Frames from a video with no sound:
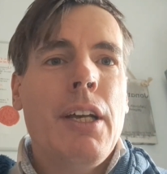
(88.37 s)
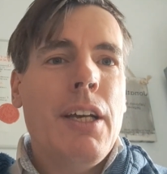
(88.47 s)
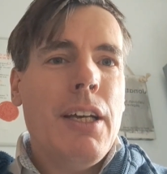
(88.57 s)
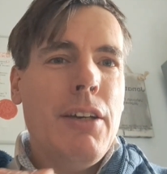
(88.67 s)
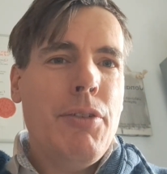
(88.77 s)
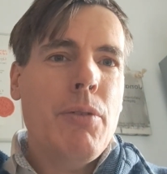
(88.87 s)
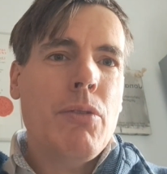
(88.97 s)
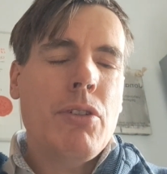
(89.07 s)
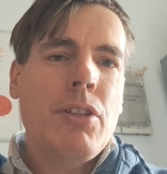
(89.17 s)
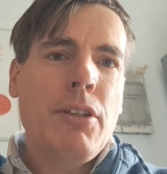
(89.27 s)
If you
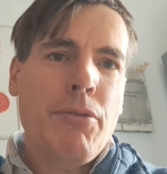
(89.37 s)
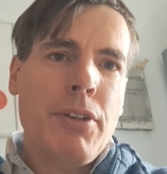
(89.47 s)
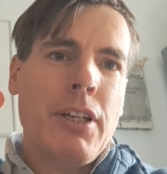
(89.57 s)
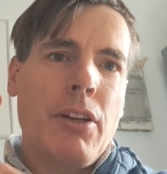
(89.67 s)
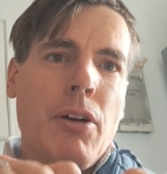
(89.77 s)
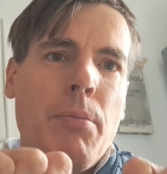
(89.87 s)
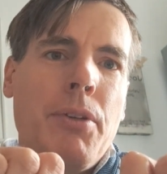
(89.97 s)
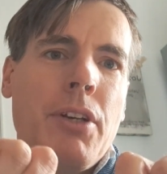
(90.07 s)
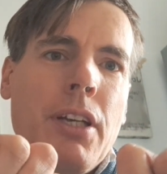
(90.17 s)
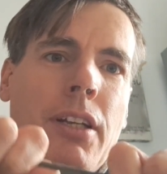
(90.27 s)
would stiffen that up,
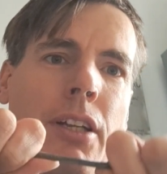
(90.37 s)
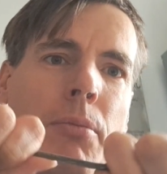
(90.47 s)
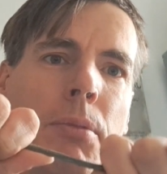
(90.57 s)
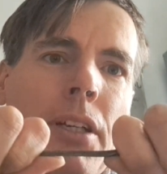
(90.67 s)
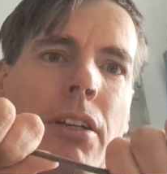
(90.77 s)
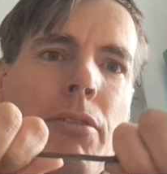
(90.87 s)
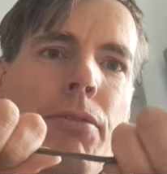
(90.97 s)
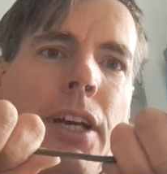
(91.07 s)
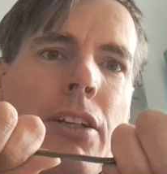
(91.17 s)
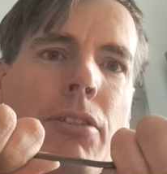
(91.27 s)
you get a little bit of the
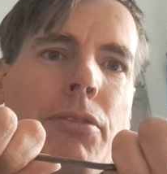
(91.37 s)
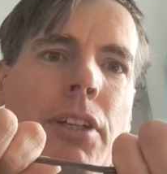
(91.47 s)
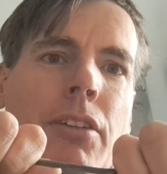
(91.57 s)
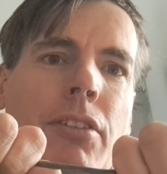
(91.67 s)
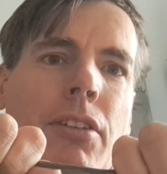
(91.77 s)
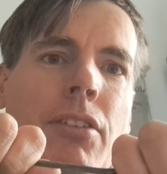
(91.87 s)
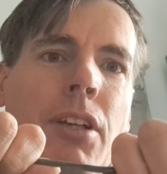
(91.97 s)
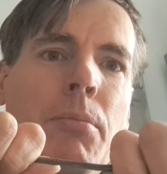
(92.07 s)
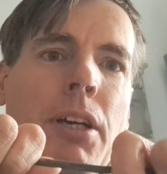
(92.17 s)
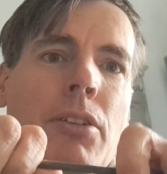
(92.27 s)
effect of that
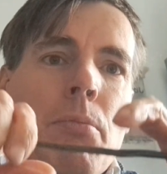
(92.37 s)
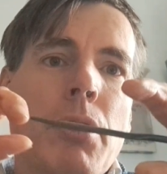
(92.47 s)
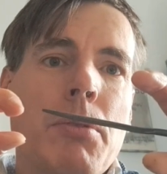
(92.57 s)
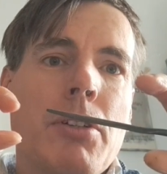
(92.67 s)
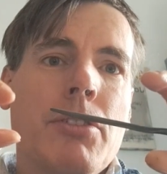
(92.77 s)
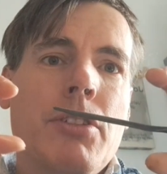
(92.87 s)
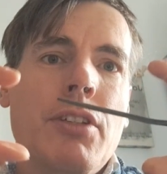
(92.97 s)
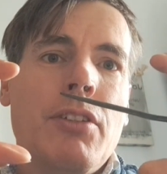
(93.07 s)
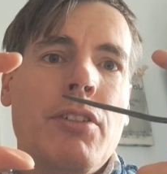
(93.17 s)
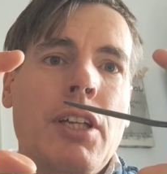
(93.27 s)
stabilizing bar, because it
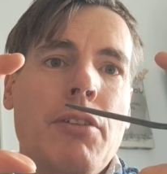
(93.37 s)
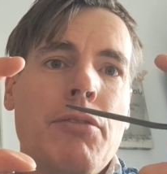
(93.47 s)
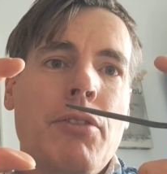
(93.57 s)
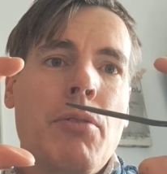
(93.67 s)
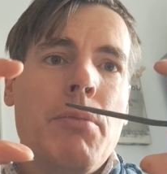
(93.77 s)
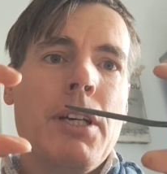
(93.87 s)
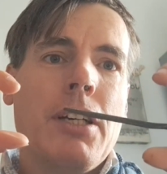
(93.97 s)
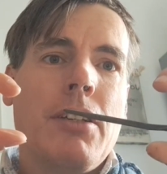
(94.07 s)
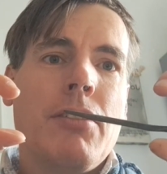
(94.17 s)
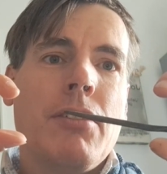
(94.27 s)
is, instead of so big,
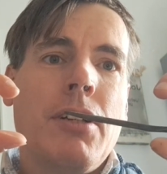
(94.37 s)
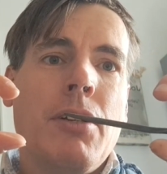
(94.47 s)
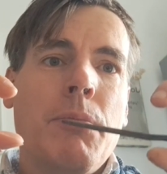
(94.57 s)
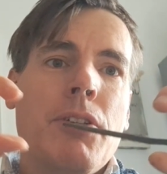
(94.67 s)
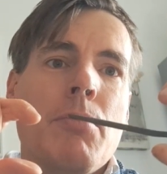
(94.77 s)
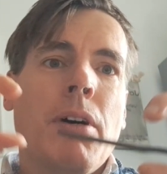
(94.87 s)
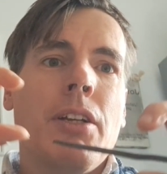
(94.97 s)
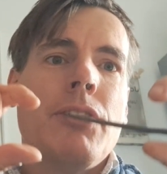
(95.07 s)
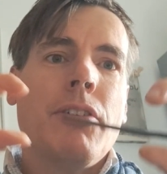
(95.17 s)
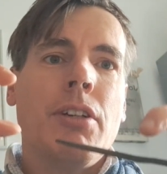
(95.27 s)
it's a little bit
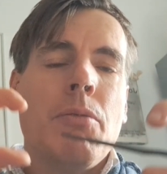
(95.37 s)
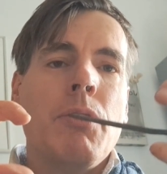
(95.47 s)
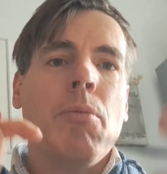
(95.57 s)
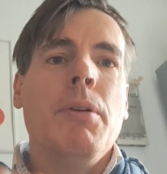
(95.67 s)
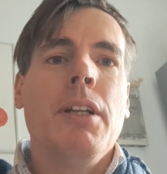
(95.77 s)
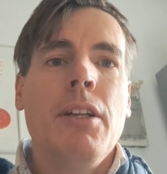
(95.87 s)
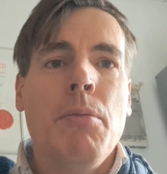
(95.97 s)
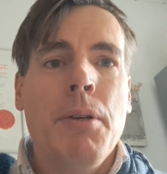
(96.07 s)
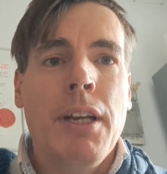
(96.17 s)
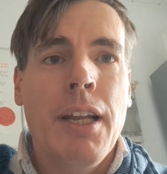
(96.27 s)
smaller, so there will be a little
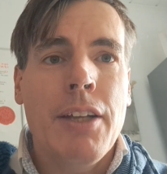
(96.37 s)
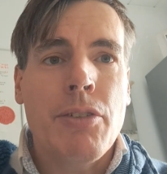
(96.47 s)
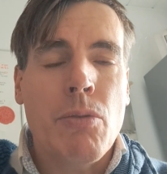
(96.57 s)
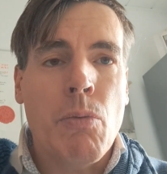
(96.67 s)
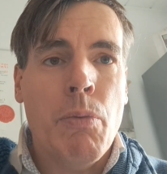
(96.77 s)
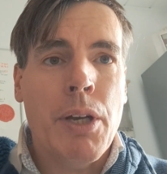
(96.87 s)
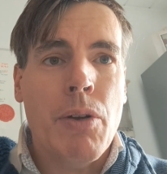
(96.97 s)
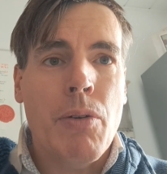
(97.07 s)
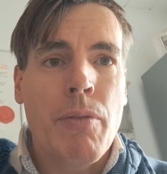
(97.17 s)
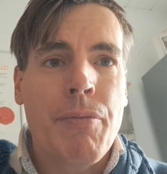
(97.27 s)
bit less
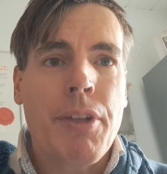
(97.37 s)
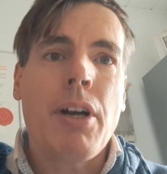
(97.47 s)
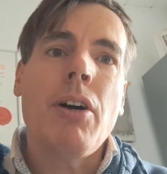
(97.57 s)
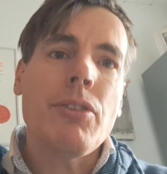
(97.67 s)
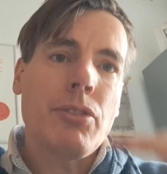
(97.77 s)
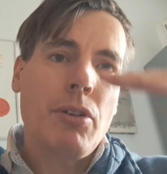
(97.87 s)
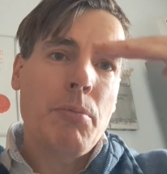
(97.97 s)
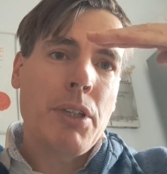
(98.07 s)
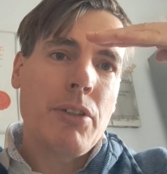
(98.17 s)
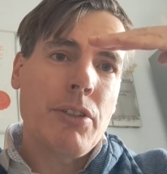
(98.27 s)
wiggle. Also
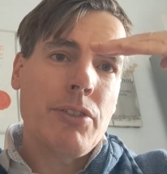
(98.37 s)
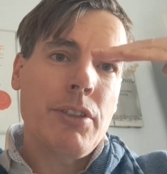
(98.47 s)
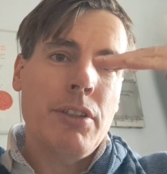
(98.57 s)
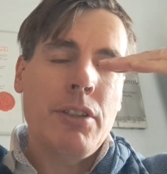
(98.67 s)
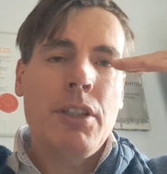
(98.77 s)
because the